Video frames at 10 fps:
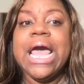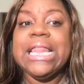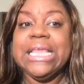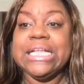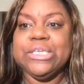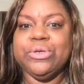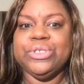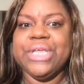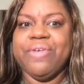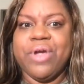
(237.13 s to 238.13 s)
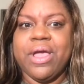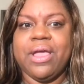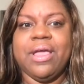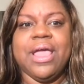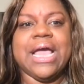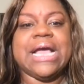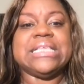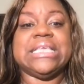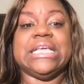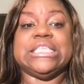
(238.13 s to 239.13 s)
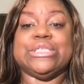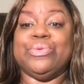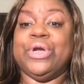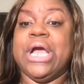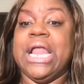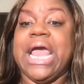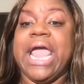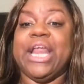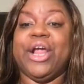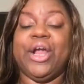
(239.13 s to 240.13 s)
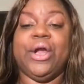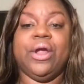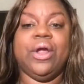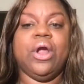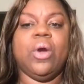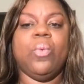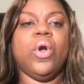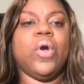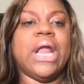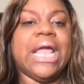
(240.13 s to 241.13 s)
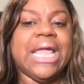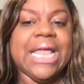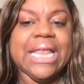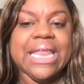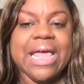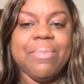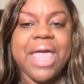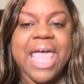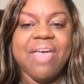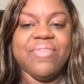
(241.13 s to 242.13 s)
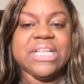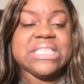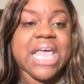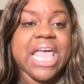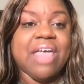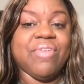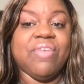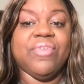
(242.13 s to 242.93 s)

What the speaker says: I think I told you that, right? I said sooner or later, we're going to end up having to have a